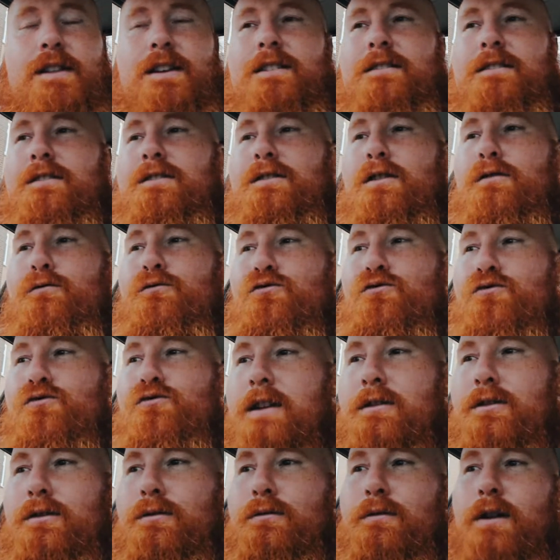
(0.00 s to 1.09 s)
that it's so
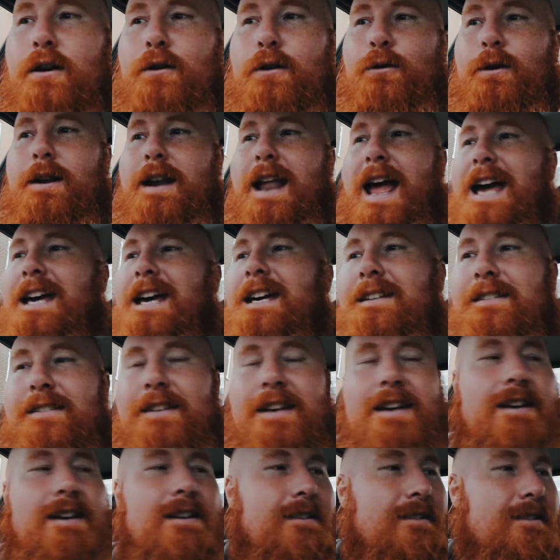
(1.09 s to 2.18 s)
retro and
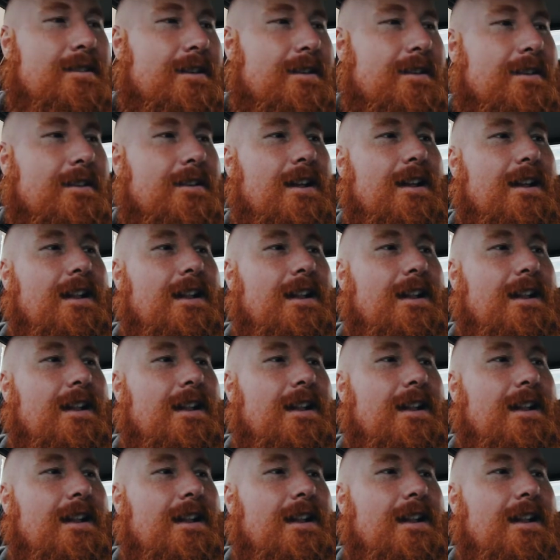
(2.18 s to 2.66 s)
80s and